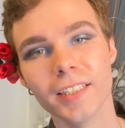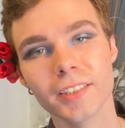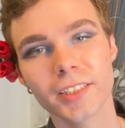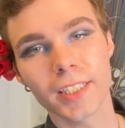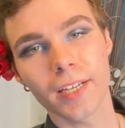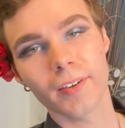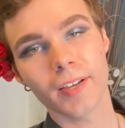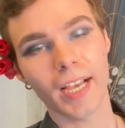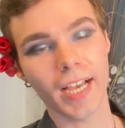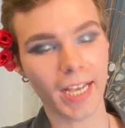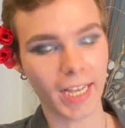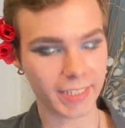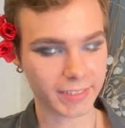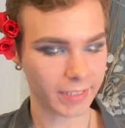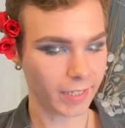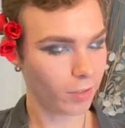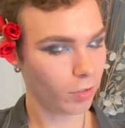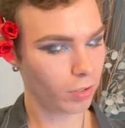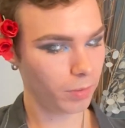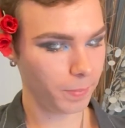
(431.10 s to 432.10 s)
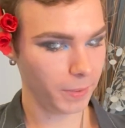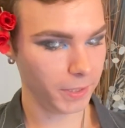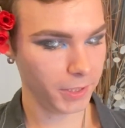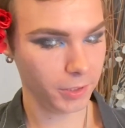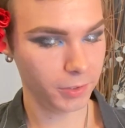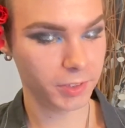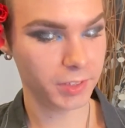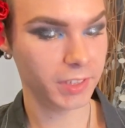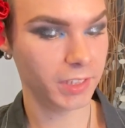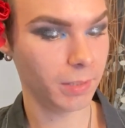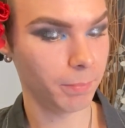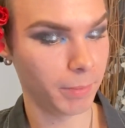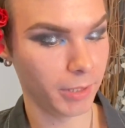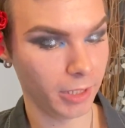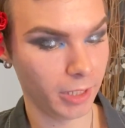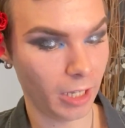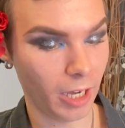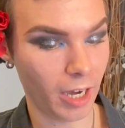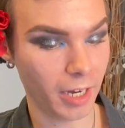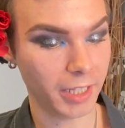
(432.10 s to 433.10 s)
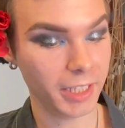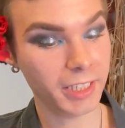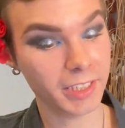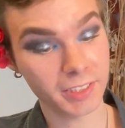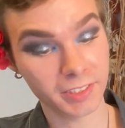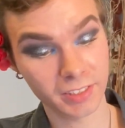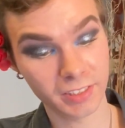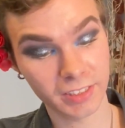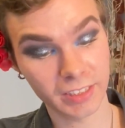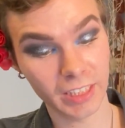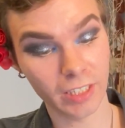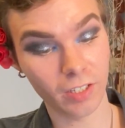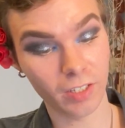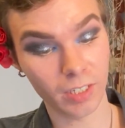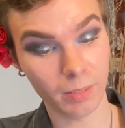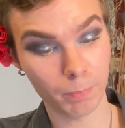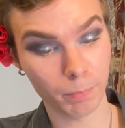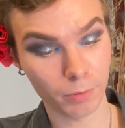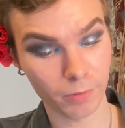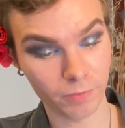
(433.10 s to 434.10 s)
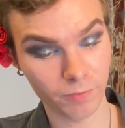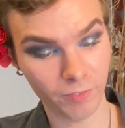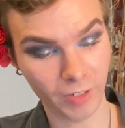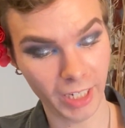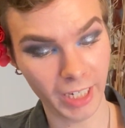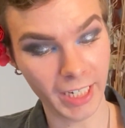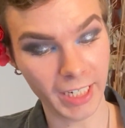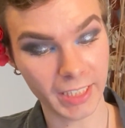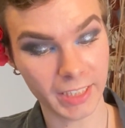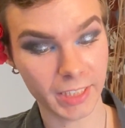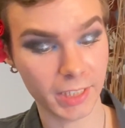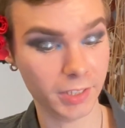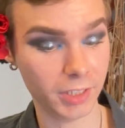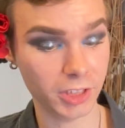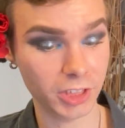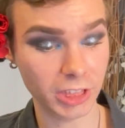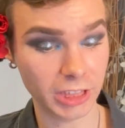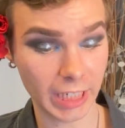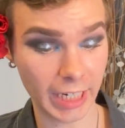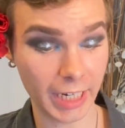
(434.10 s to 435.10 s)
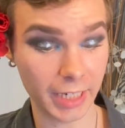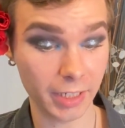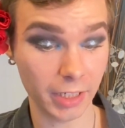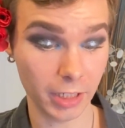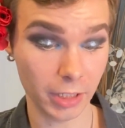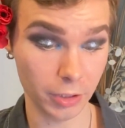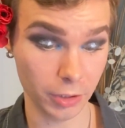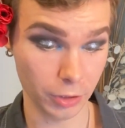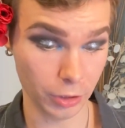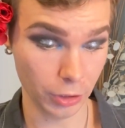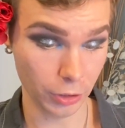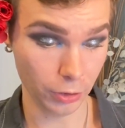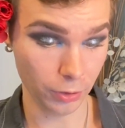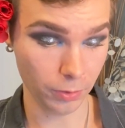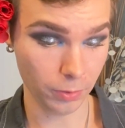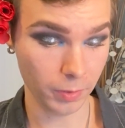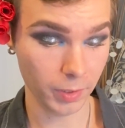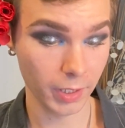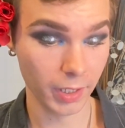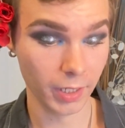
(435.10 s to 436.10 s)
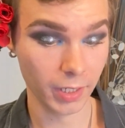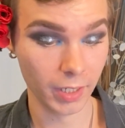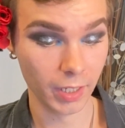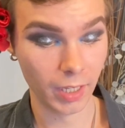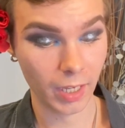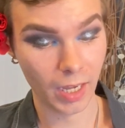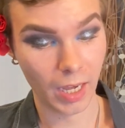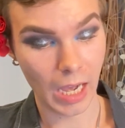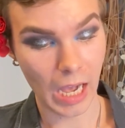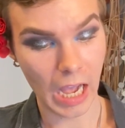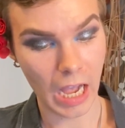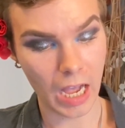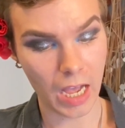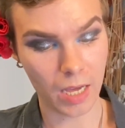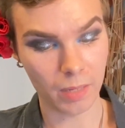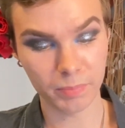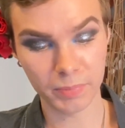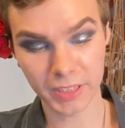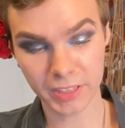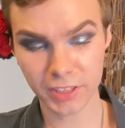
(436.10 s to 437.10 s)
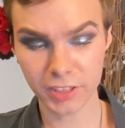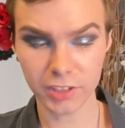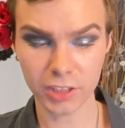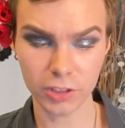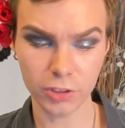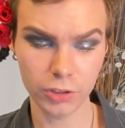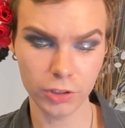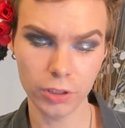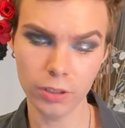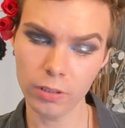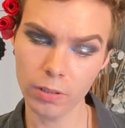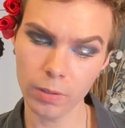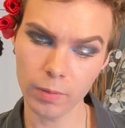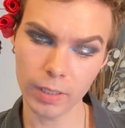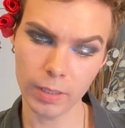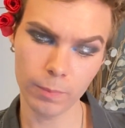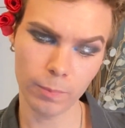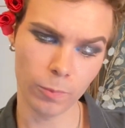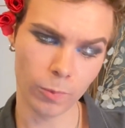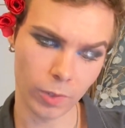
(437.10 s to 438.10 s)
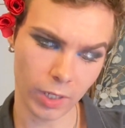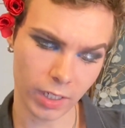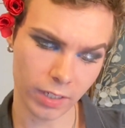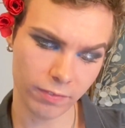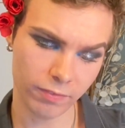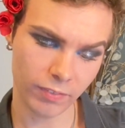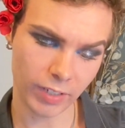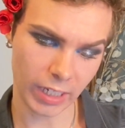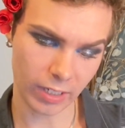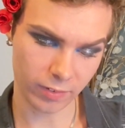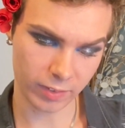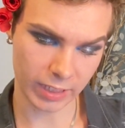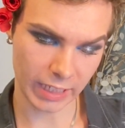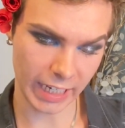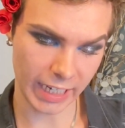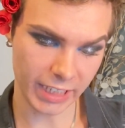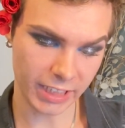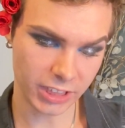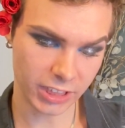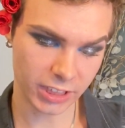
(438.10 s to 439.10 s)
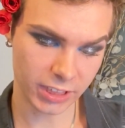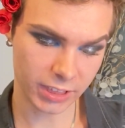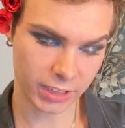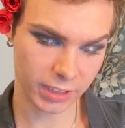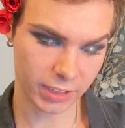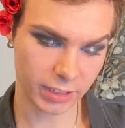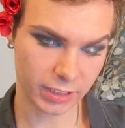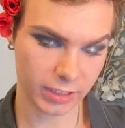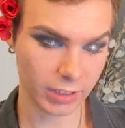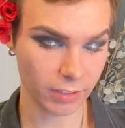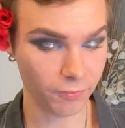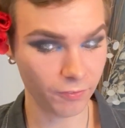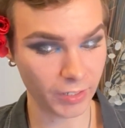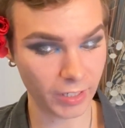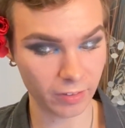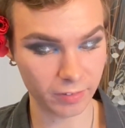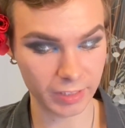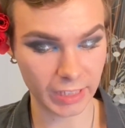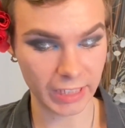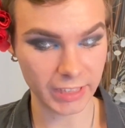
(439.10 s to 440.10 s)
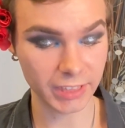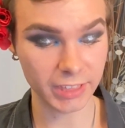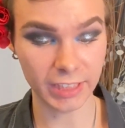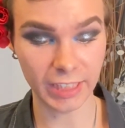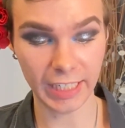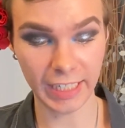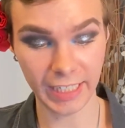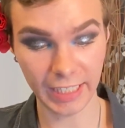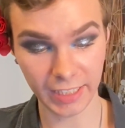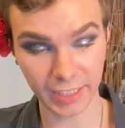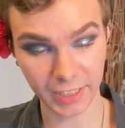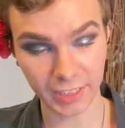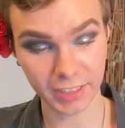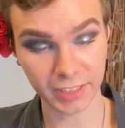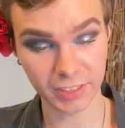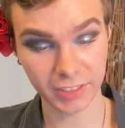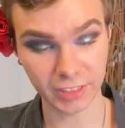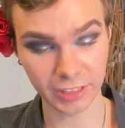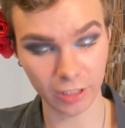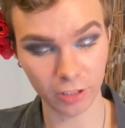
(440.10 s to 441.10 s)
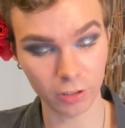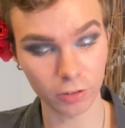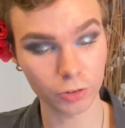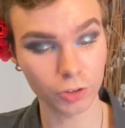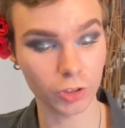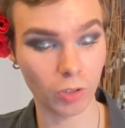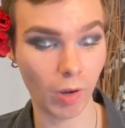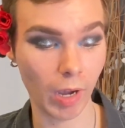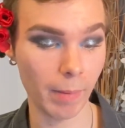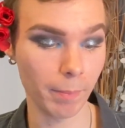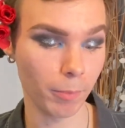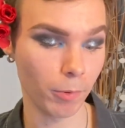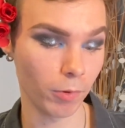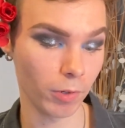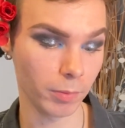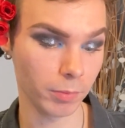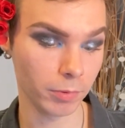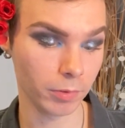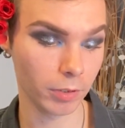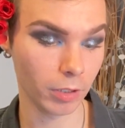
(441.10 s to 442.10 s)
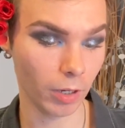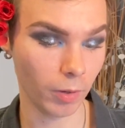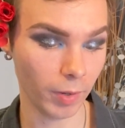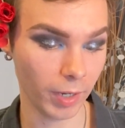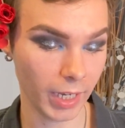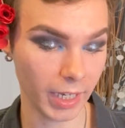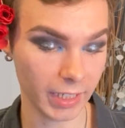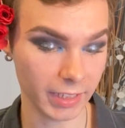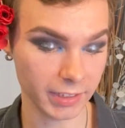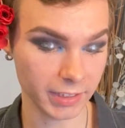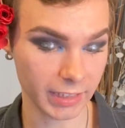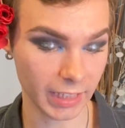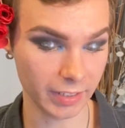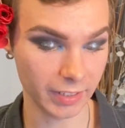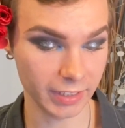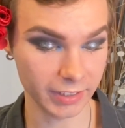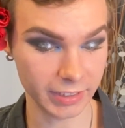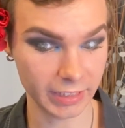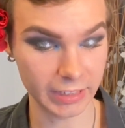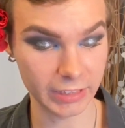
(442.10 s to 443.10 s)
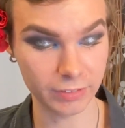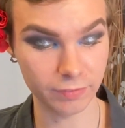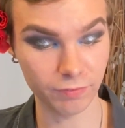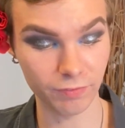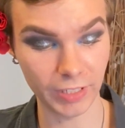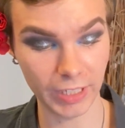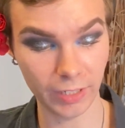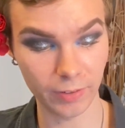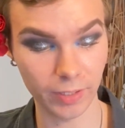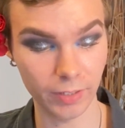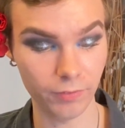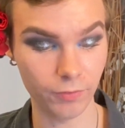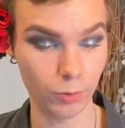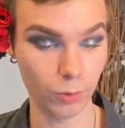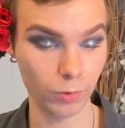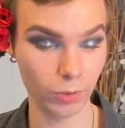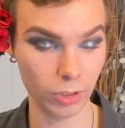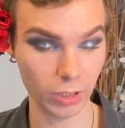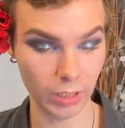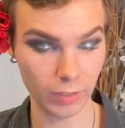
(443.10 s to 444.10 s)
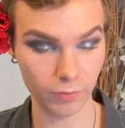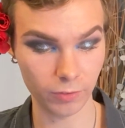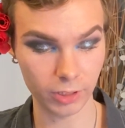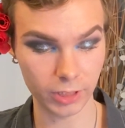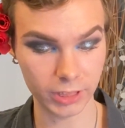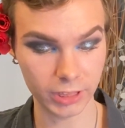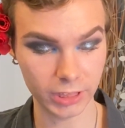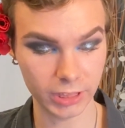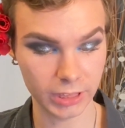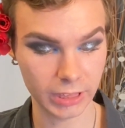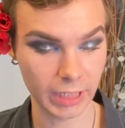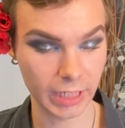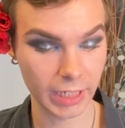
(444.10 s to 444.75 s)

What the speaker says: So guys, I'm going to be using the Milani Conceal and Perfect in the shade Nude. This is a 2-in-1 foundation. It's a foundation and a concealer, so I'm going to go ahead and say this is very full coverage.